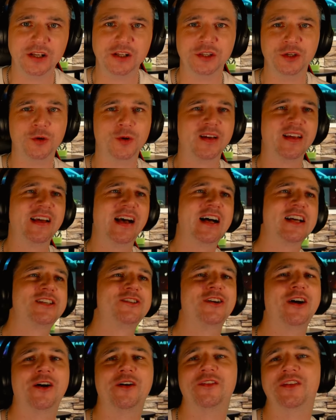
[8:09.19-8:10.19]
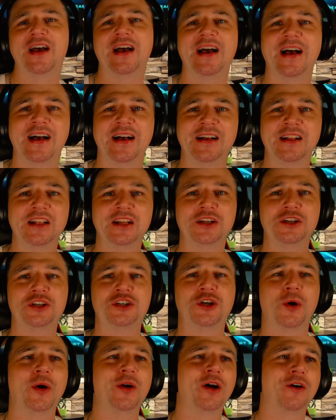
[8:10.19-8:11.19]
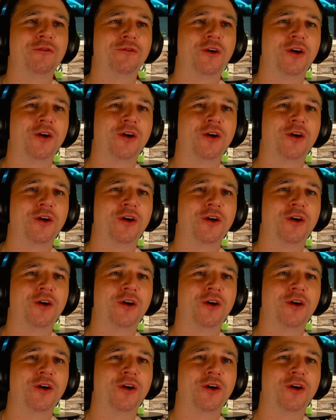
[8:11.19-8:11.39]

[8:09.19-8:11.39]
You guys are out there showing off